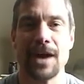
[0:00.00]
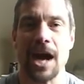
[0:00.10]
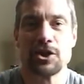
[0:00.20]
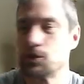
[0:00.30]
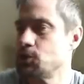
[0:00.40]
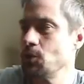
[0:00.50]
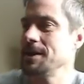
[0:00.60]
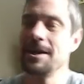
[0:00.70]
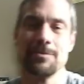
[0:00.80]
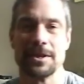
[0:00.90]
I could
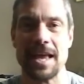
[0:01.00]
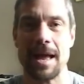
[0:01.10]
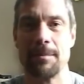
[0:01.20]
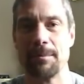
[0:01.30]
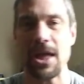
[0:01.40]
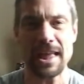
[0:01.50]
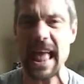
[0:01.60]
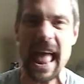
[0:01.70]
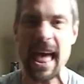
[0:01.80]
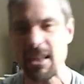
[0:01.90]
join in with them and be like,
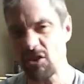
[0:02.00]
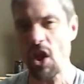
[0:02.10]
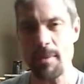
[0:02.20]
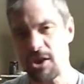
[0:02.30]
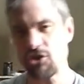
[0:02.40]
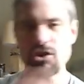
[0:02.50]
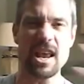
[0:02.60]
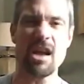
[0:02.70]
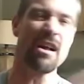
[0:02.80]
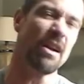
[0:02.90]
yeah, let's all be
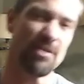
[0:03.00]
shitty on